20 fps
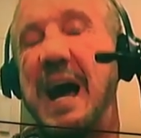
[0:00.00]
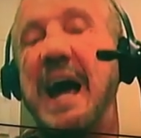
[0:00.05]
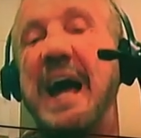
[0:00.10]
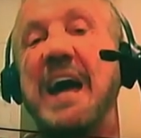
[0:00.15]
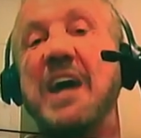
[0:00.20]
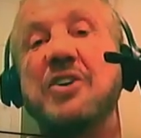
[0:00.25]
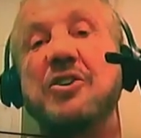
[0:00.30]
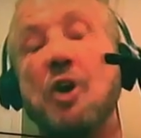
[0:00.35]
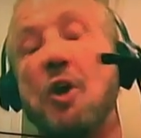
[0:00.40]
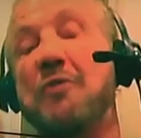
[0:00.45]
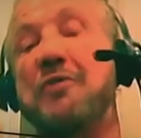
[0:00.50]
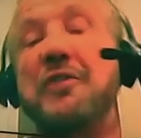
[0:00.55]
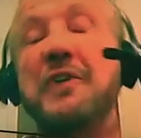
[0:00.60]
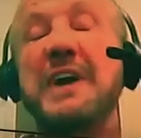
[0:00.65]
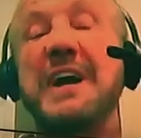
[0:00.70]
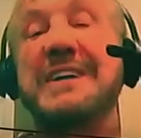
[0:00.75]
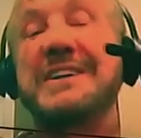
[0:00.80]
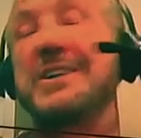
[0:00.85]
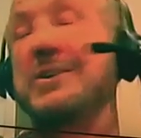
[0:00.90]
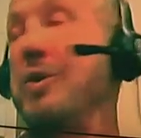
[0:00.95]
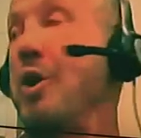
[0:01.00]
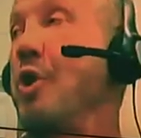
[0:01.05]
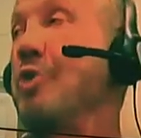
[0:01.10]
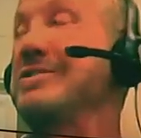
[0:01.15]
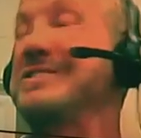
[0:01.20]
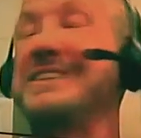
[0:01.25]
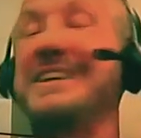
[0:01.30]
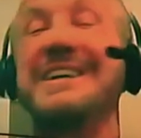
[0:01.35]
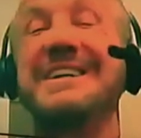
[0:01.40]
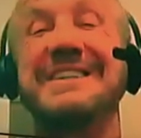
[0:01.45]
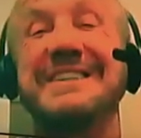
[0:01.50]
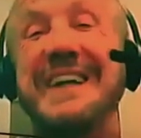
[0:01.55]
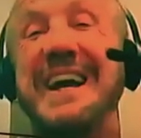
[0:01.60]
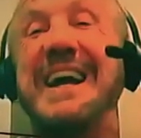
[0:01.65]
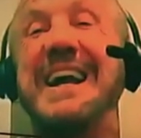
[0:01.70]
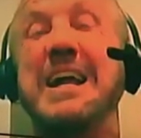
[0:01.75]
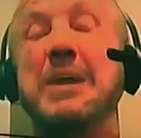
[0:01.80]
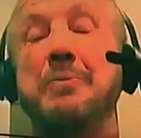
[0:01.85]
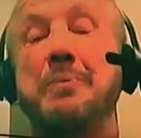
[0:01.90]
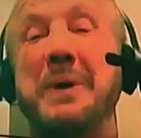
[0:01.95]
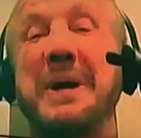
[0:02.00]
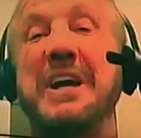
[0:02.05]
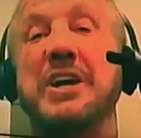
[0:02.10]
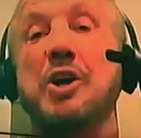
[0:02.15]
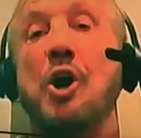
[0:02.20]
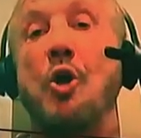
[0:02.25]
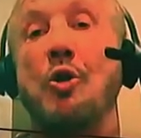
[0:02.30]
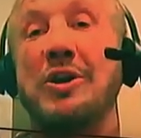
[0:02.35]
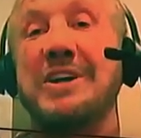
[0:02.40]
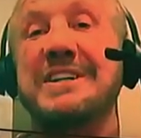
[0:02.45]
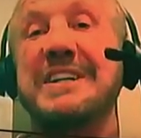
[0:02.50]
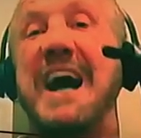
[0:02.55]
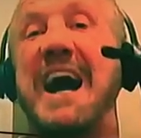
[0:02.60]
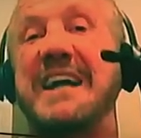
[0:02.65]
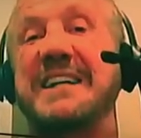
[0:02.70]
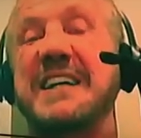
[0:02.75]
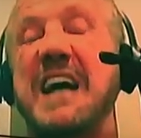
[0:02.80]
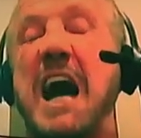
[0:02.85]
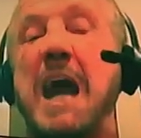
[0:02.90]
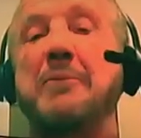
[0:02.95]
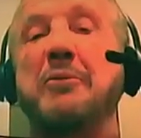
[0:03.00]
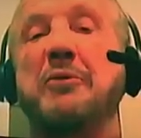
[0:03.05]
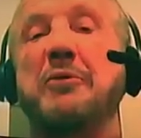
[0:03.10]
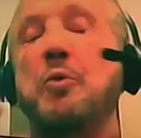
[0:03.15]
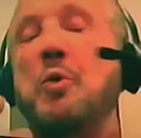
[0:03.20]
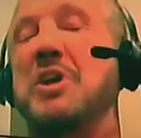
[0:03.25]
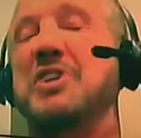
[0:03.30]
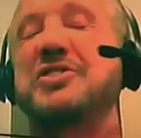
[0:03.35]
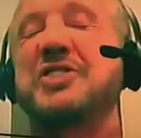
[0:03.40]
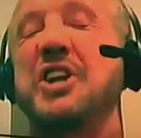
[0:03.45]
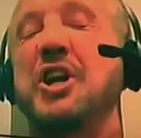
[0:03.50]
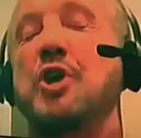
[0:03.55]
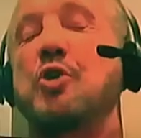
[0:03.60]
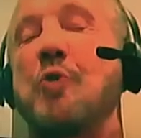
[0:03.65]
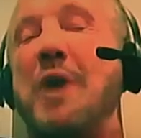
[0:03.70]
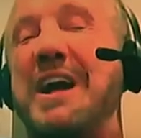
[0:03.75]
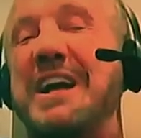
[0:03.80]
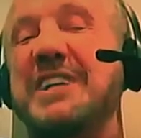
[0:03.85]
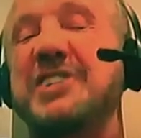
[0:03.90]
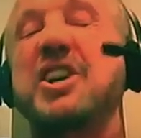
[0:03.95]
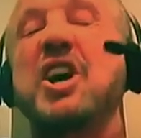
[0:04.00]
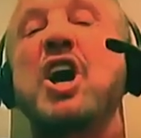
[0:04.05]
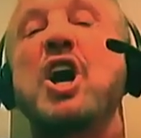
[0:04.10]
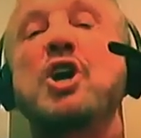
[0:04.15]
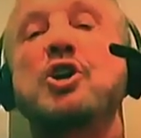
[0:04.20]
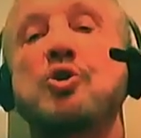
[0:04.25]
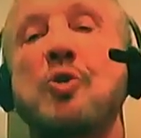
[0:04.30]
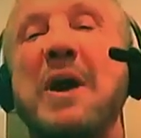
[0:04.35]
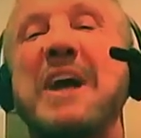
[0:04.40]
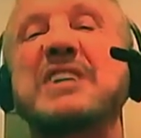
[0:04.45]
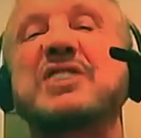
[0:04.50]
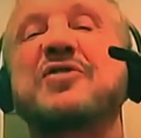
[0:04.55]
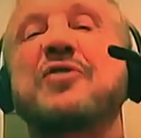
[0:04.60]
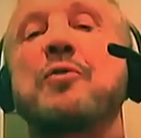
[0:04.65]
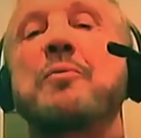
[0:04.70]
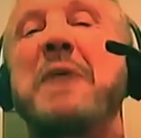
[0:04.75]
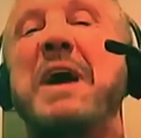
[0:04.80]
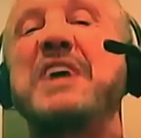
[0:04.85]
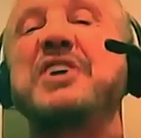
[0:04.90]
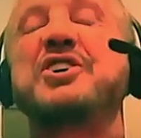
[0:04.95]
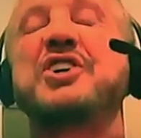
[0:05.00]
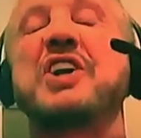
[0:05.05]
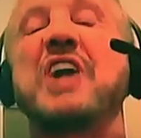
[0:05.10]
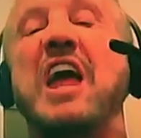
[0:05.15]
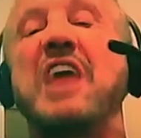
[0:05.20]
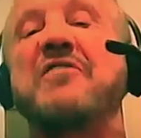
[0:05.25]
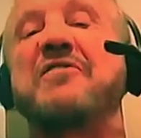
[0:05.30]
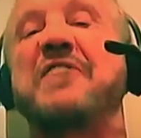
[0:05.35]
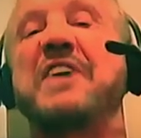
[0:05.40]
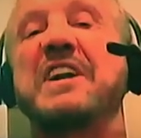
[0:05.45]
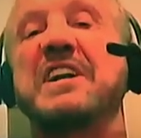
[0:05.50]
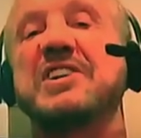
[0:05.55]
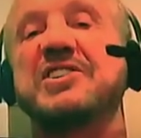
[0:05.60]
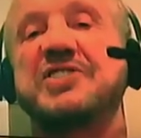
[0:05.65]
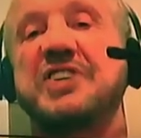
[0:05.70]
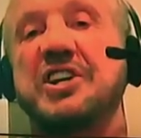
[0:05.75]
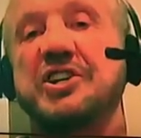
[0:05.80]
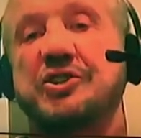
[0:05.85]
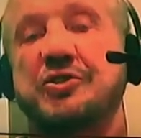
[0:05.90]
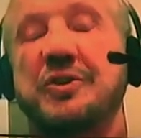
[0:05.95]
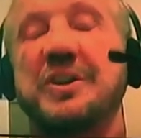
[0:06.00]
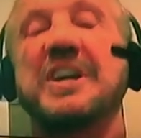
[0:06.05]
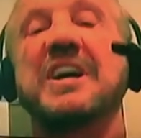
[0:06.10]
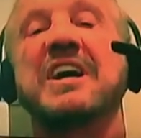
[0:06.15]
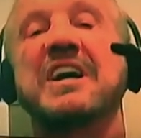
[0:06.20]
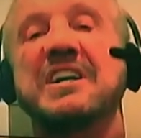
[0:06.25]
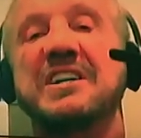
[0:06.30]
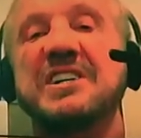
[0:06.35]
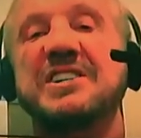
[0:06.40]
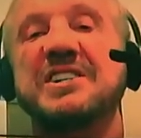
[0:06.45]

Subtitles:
Hey, and don't forget to go to see ddpyoga.com if you want to see the greatest transformation in fitness history.